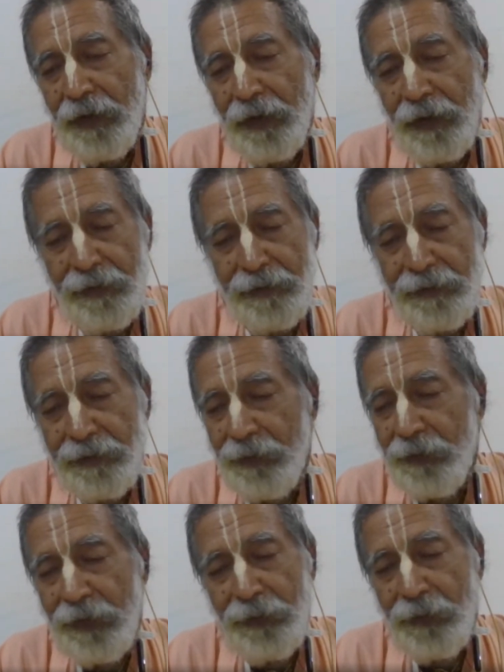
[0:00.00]
and
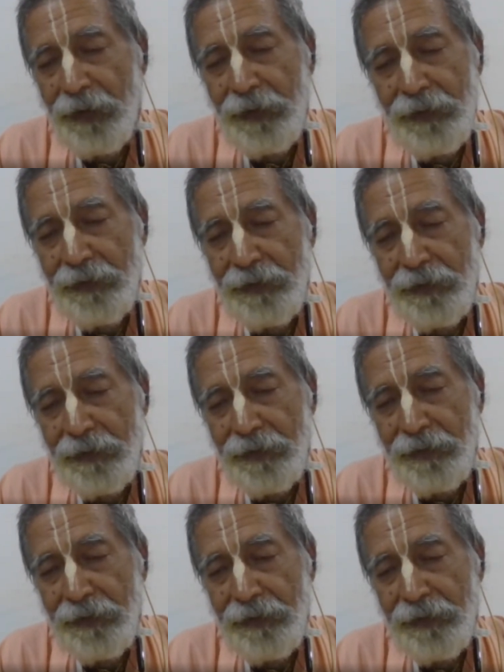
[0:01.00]
there was one
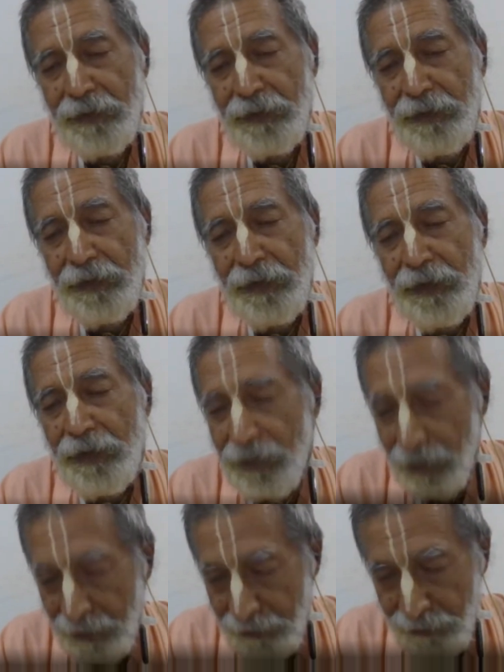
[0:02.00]

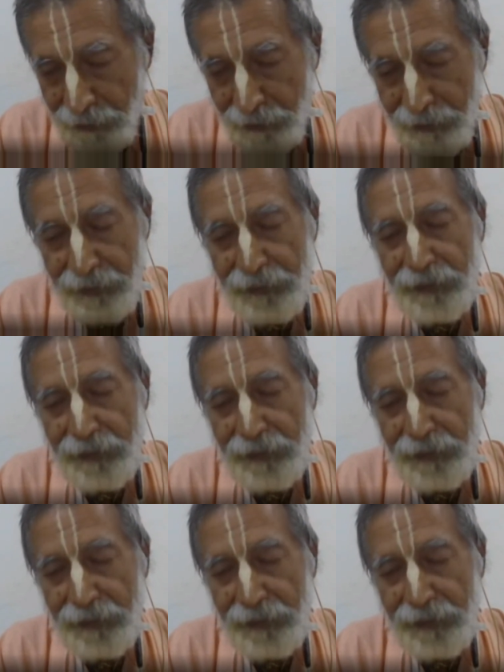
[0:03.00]
landlord,